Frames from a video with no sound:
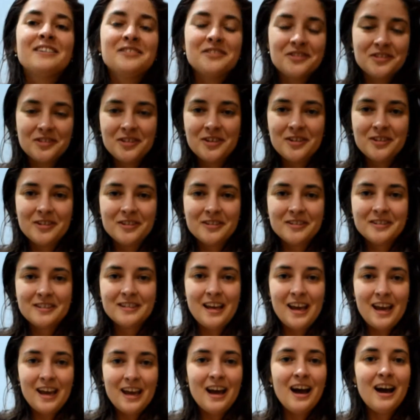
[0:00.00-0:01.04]
So
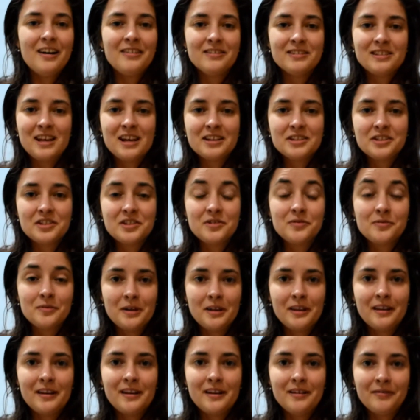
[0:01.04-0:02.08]
today I was actually
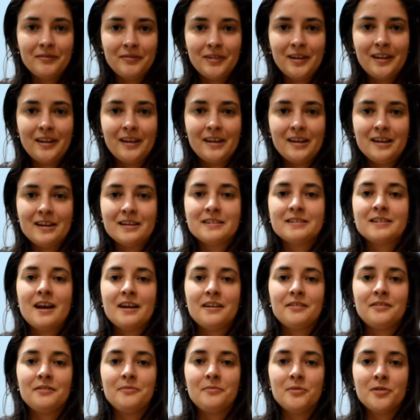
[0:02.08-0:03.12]
really, really
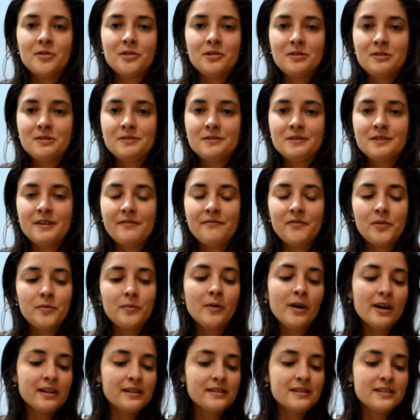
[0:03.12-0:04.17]
excited because for
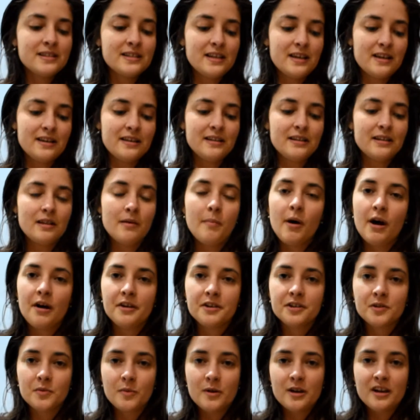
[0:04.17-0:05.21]
once in the
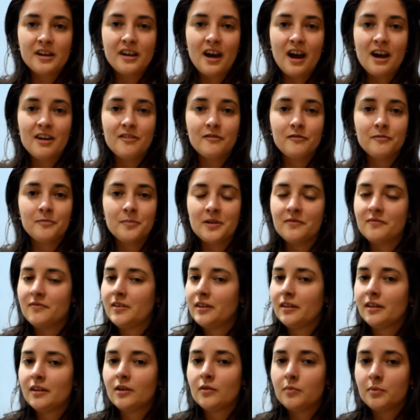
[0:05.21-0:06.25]
past week I've been
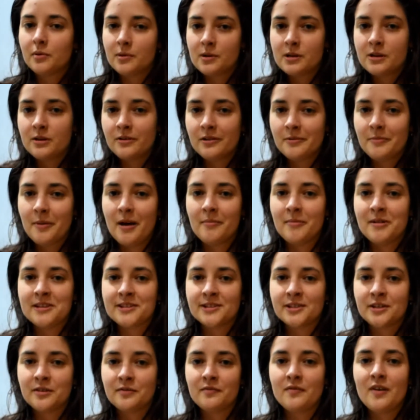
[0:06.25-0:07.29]
feeling pretty good about
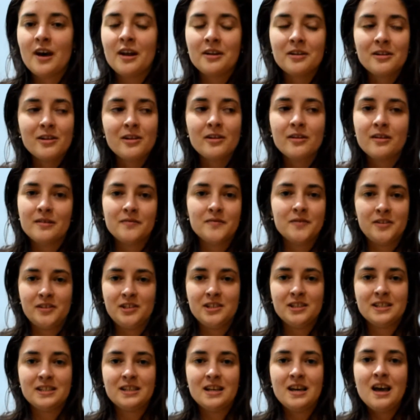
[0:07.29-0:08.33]
myself. I don't know, it was
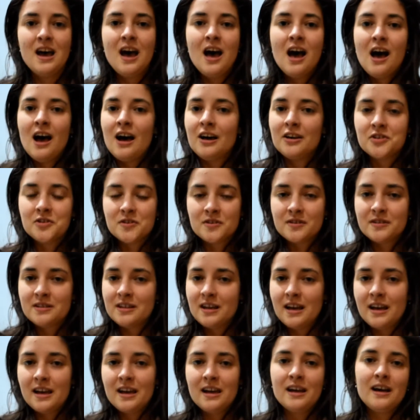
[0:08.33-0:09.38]
just a good
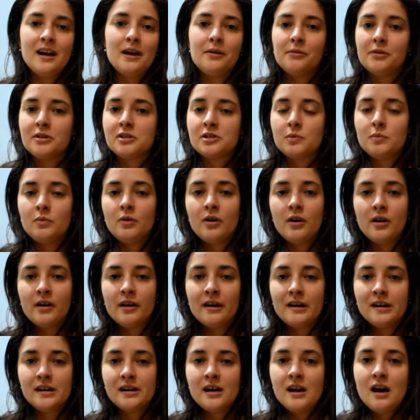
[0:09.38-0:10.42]
day. I went to
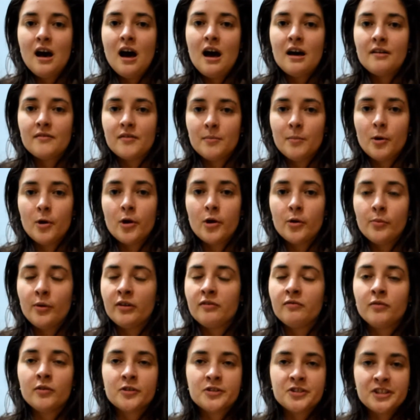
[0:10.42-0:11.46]
work, I've come home.
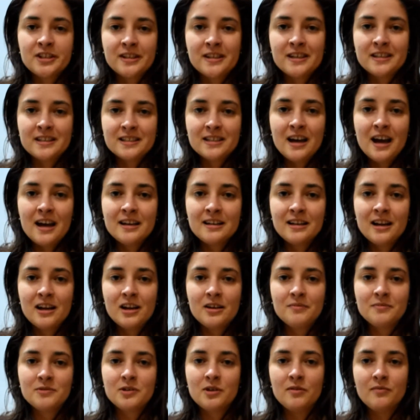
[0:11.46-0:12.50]
Unfortunately, it's
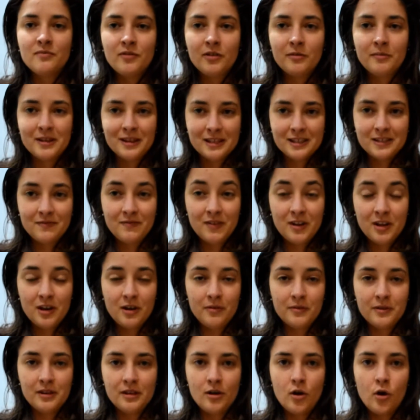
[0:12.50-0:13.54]
nighttime, so I'm filming this
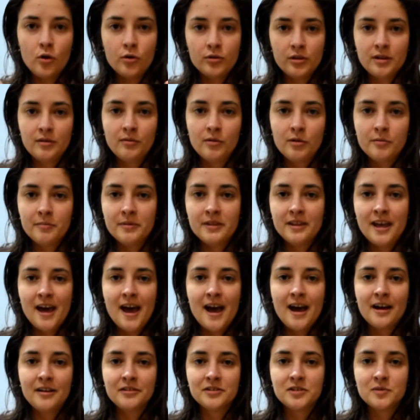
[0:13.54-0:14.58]
video in the only room in the
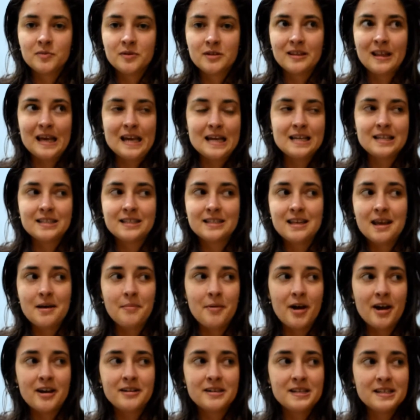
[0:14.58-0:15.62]
house with like
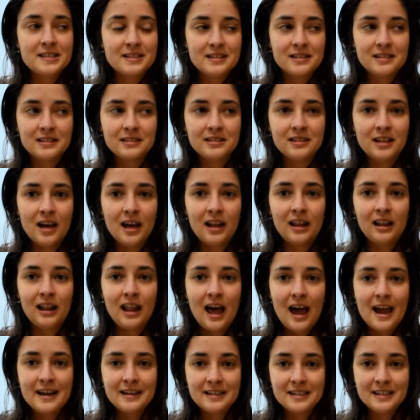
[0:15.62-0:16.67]
semi-decent
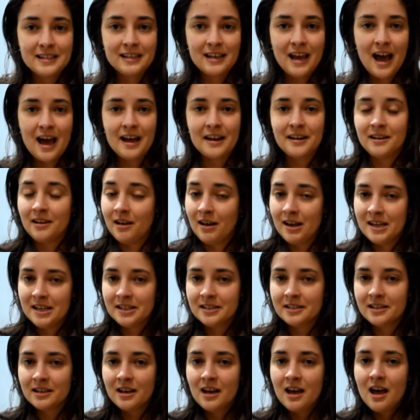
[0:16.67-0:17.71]
lighting at
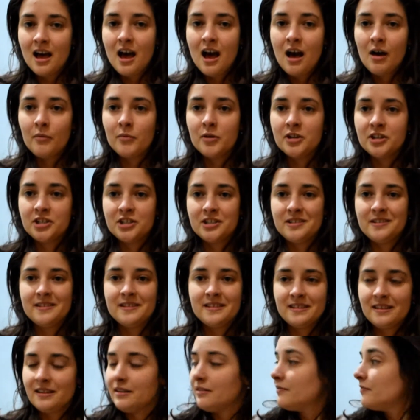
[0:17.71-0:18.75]
night, which
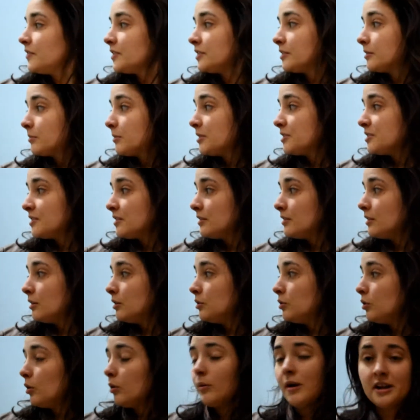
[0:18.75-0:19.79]
is for some reason the
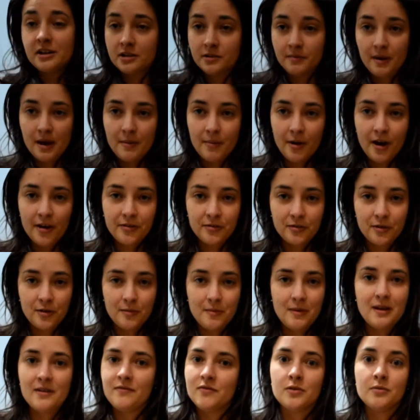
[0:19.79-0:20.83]
doorway to my
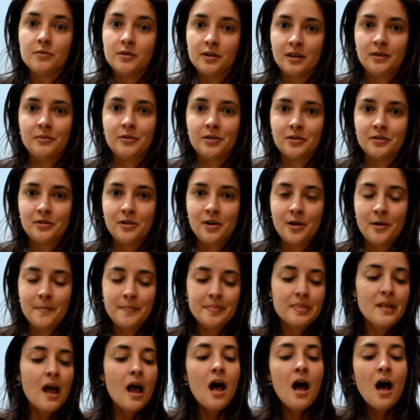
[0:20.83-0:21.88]
bathroom, if you really want to
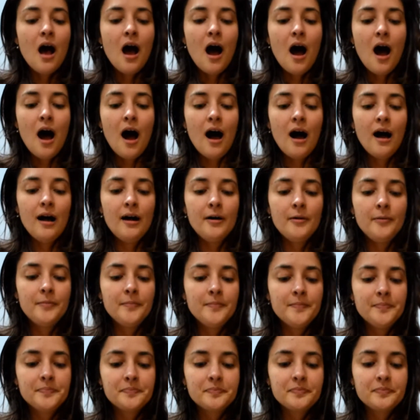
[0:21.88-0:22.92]
know.